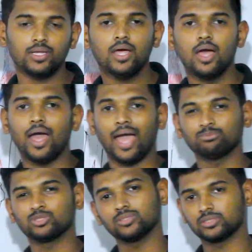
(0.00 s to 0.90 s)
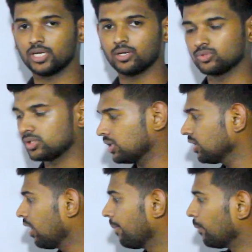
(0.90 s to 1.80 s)
the hamstring strain injury.
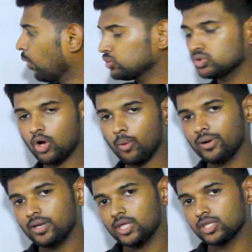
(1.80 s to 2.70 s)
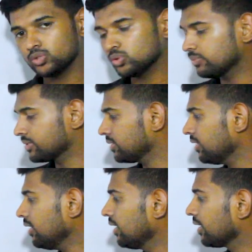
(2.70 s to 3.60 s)
Most commonly injured
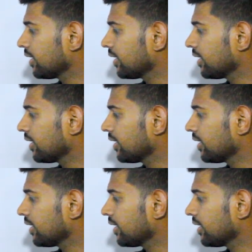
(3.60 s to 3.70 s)
muscle